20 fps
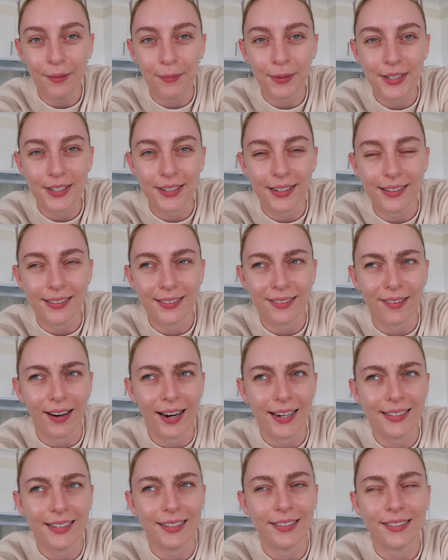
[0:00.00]
which is
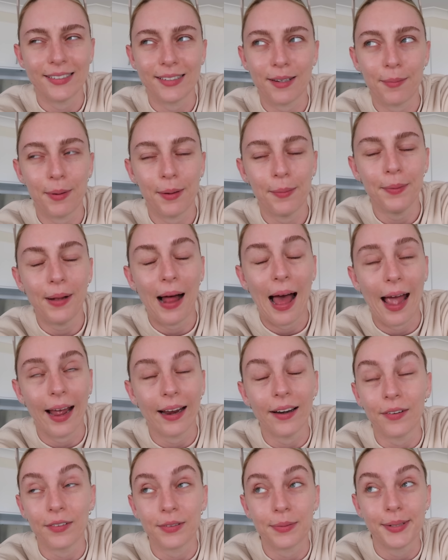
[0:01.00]
crazy because some people
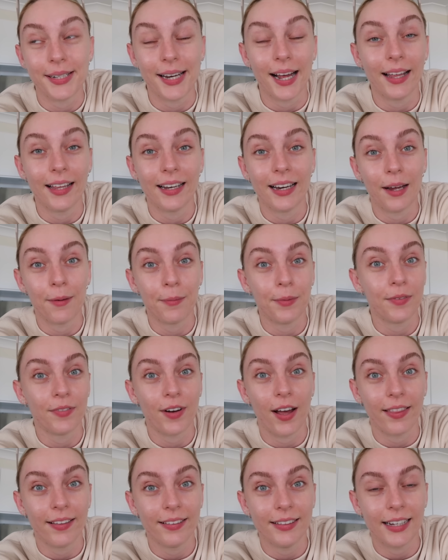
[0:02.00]
hate hospitality and would
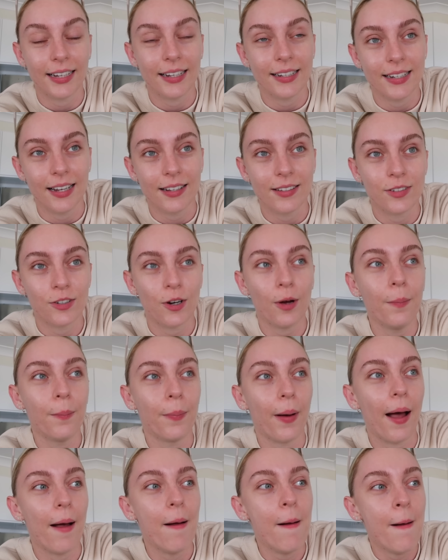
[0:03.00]
rather like a desk job
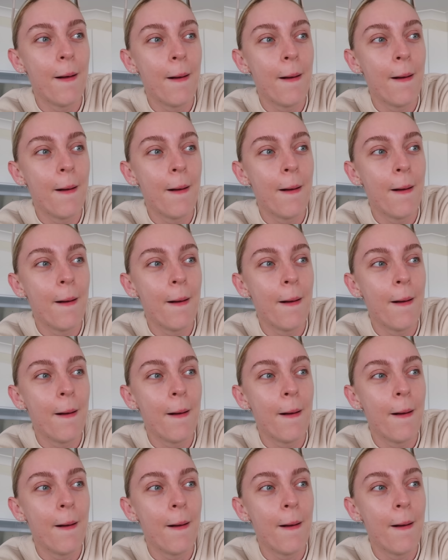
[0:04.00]
but